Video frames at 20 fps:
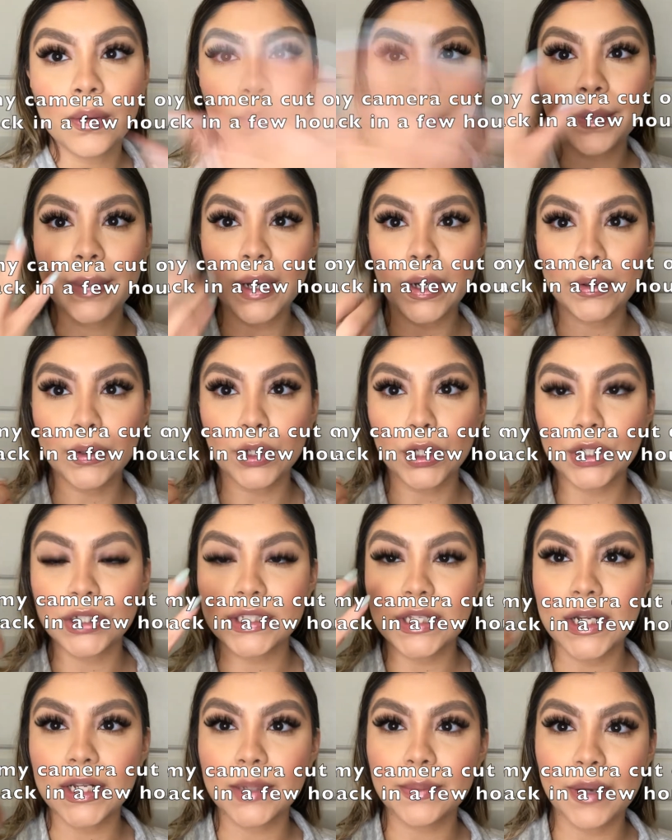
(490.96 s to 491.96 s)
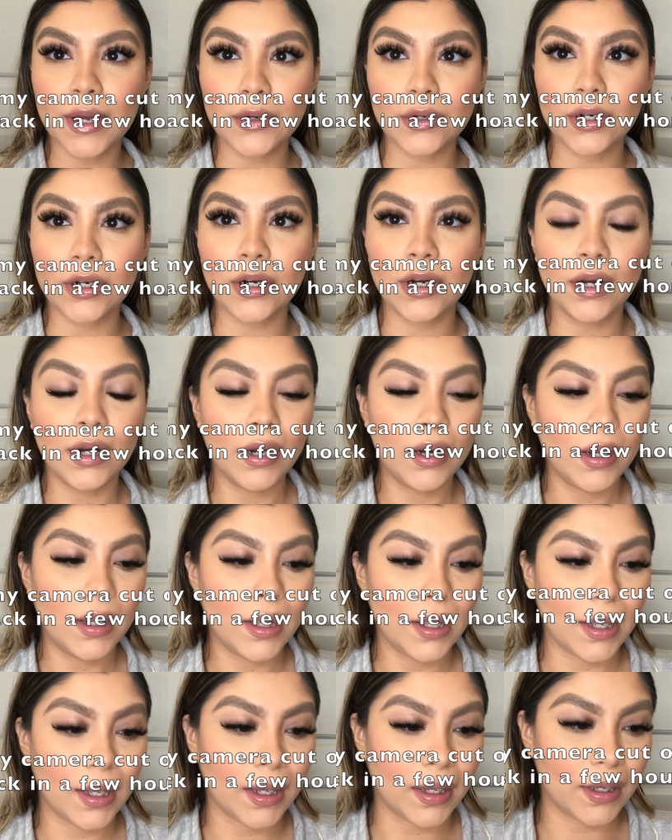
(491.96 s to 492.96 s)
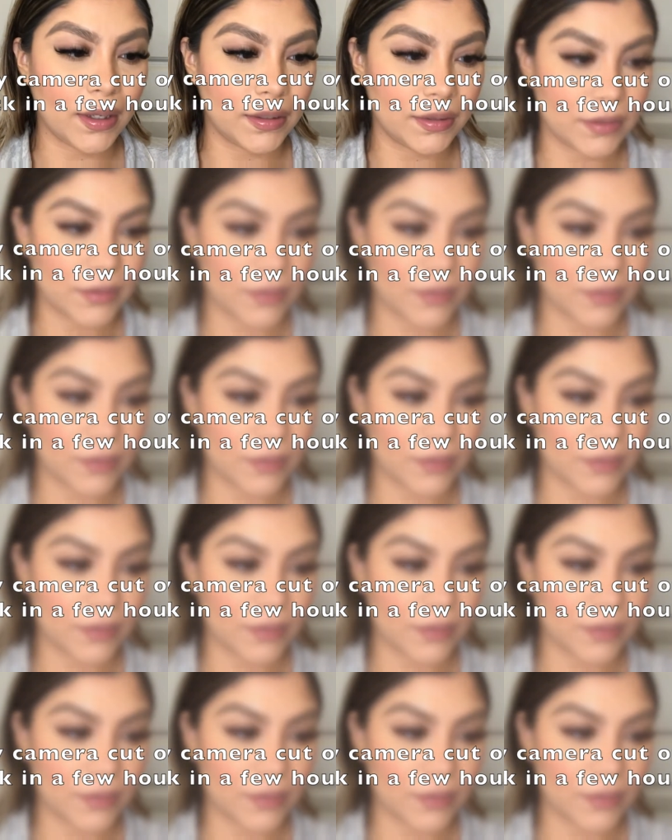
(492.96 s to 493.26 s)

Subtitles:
powder, setting powder, and